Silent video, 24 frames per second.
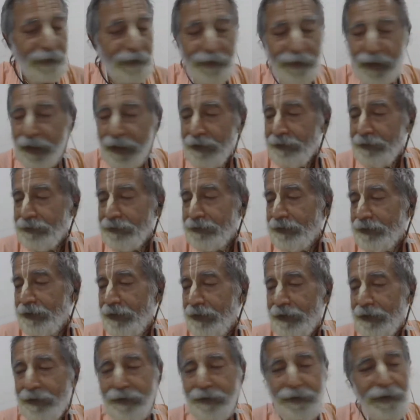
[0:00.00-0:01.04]

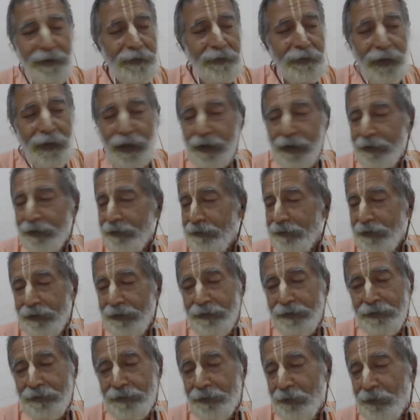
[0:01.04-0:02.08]
she desired
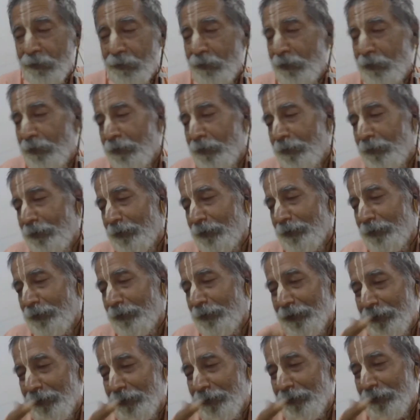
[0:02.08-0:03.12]
his, oh,
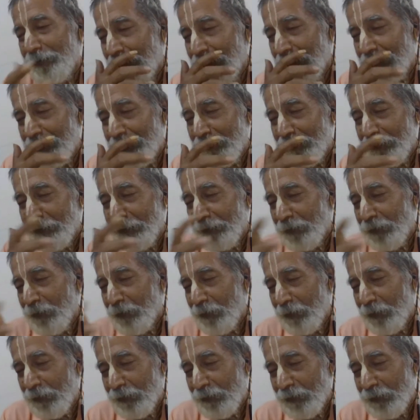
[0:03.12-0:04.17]
you know, you
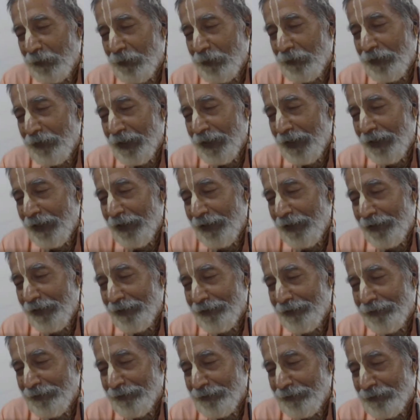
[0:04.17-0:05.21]
look so
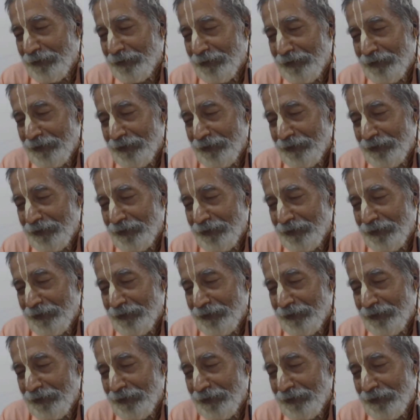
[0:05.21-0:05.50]
young.